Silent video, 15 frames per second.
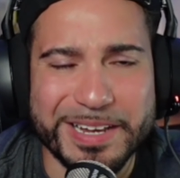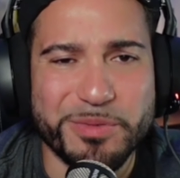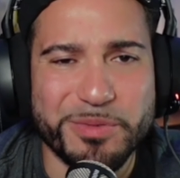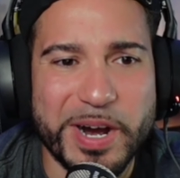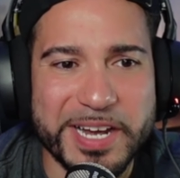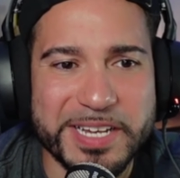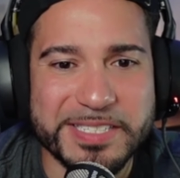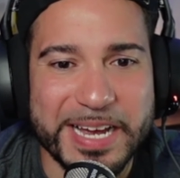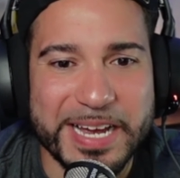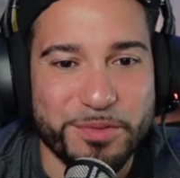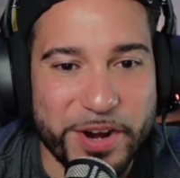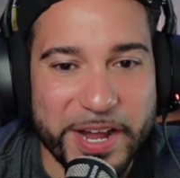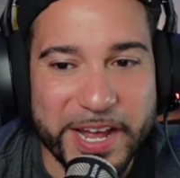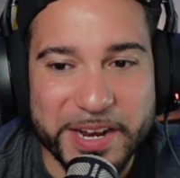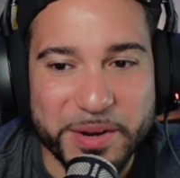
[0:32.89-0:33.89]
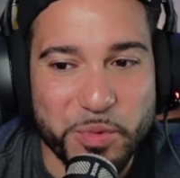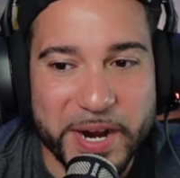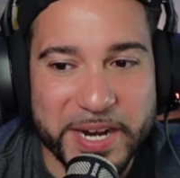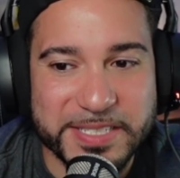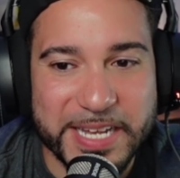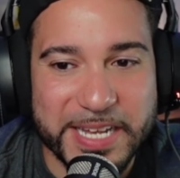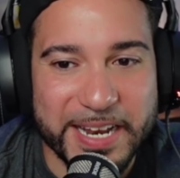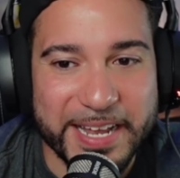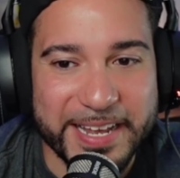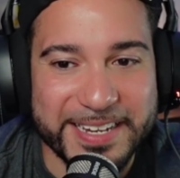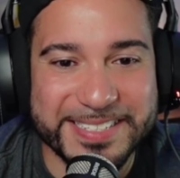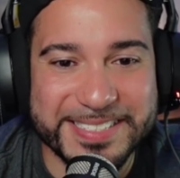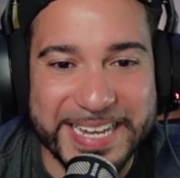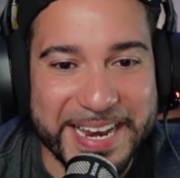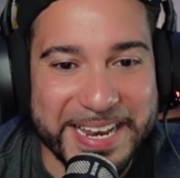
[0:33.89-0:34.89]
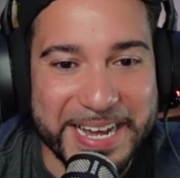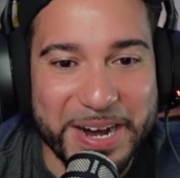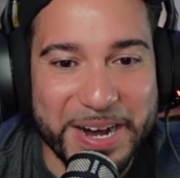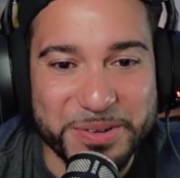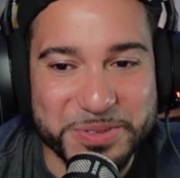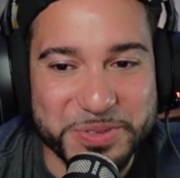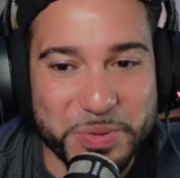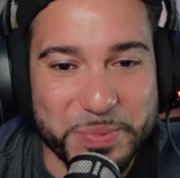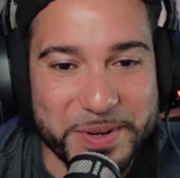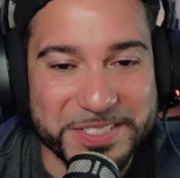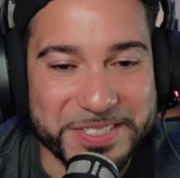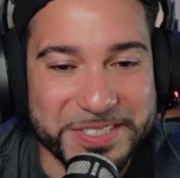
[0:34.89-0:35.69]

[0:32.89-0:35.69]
Like, why is that red and why is that like standing out so much? You